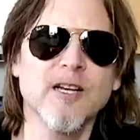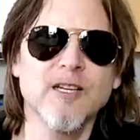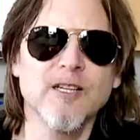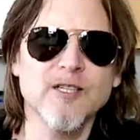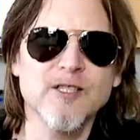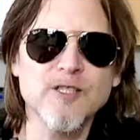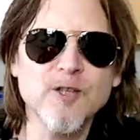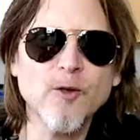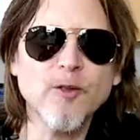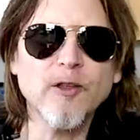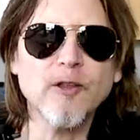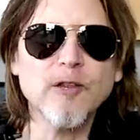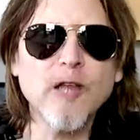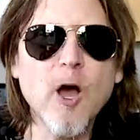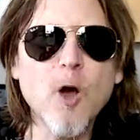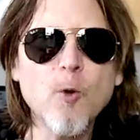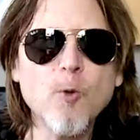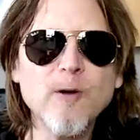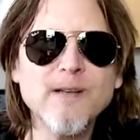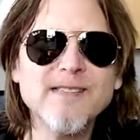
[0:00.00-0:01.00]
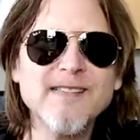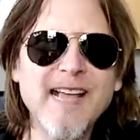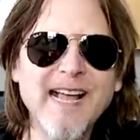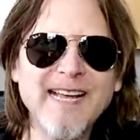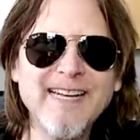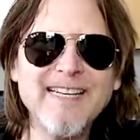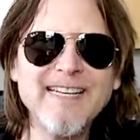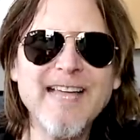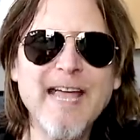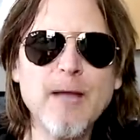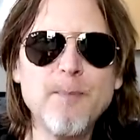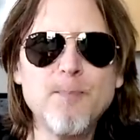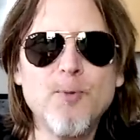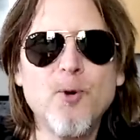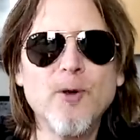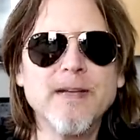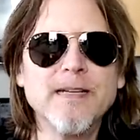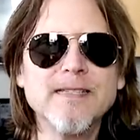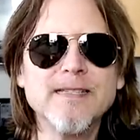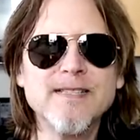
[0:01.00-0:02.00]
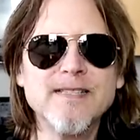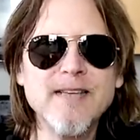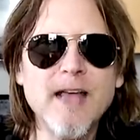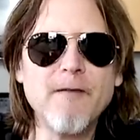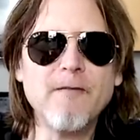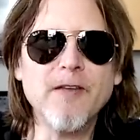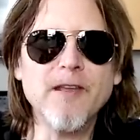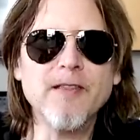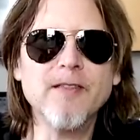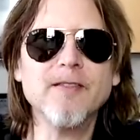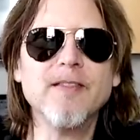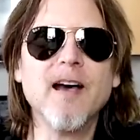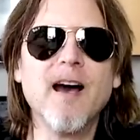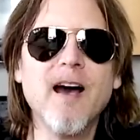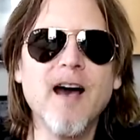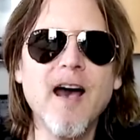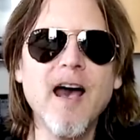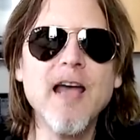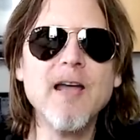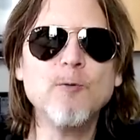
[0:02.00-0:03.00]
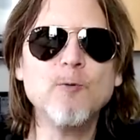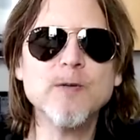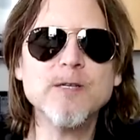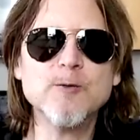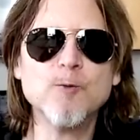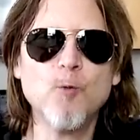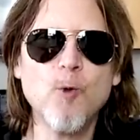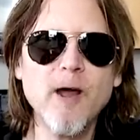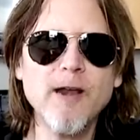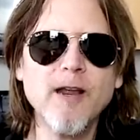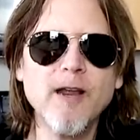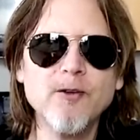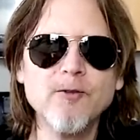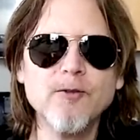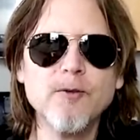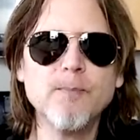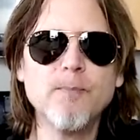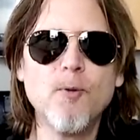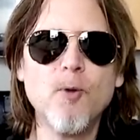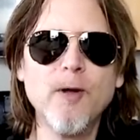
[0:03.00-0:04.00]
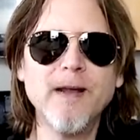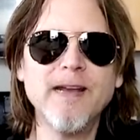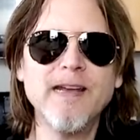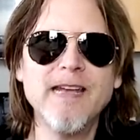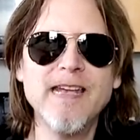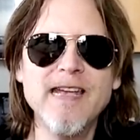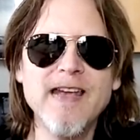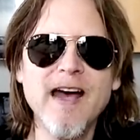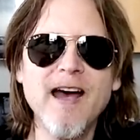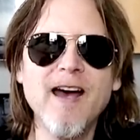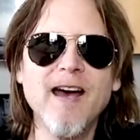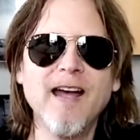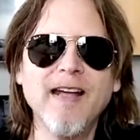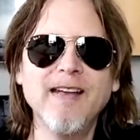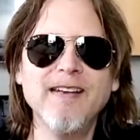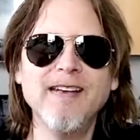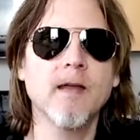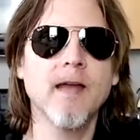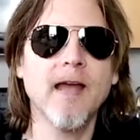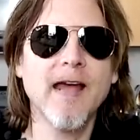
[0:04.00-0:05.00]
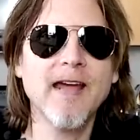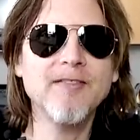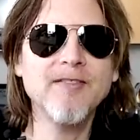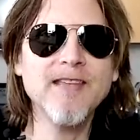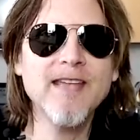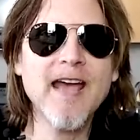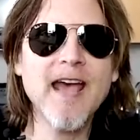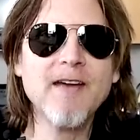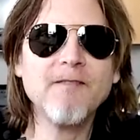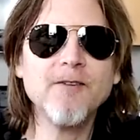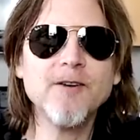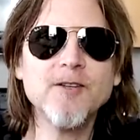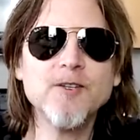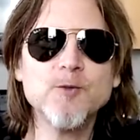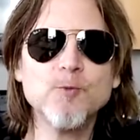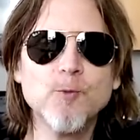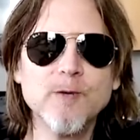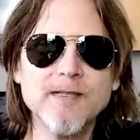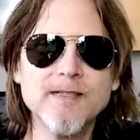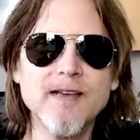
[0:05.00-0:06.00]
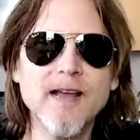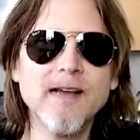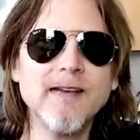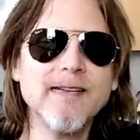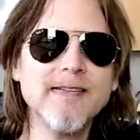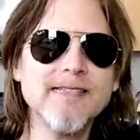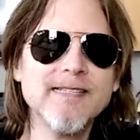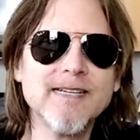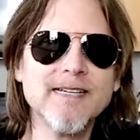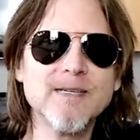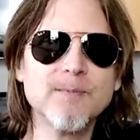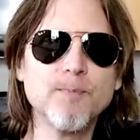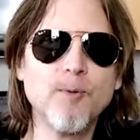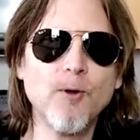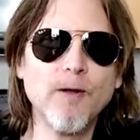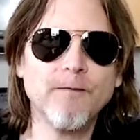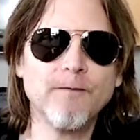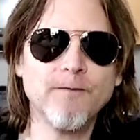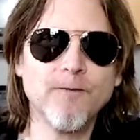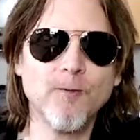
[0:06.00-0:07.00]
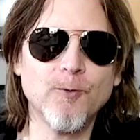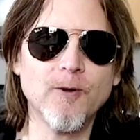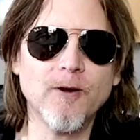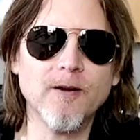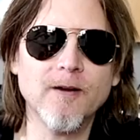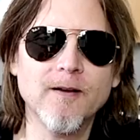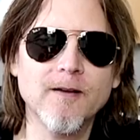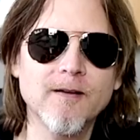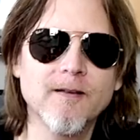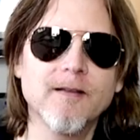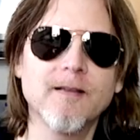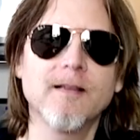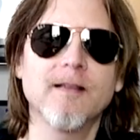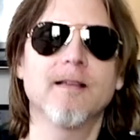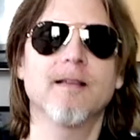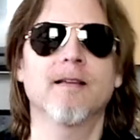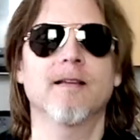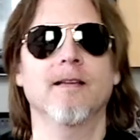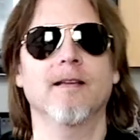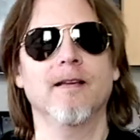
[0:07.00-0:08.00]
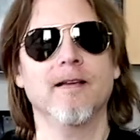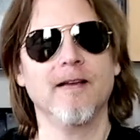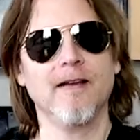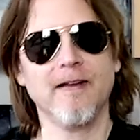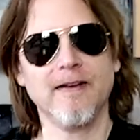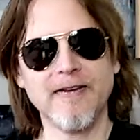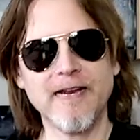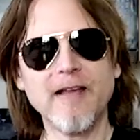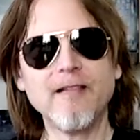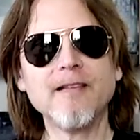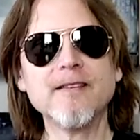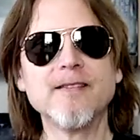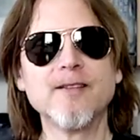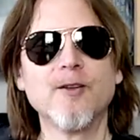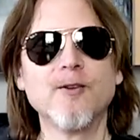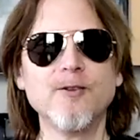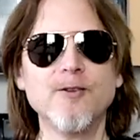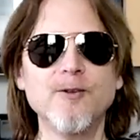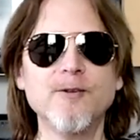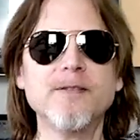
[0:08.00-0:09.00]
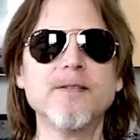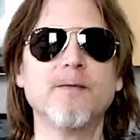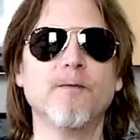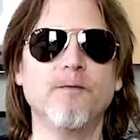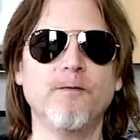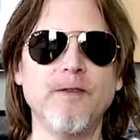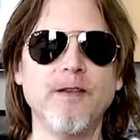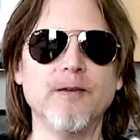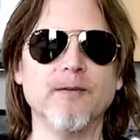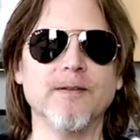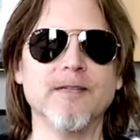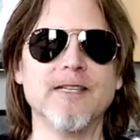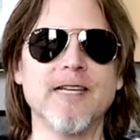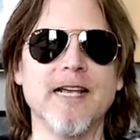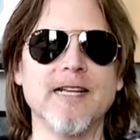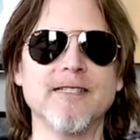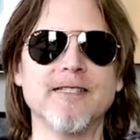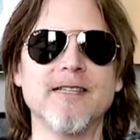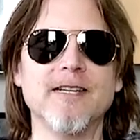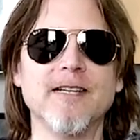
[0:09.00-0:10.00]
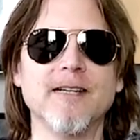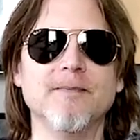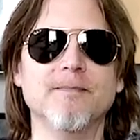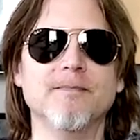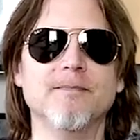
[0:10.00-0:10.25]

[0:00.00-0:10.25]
So the low was eighty-eight point seven, the high was one hundred point nine, and the average was ninety-six point four. Now let's go do some field testing.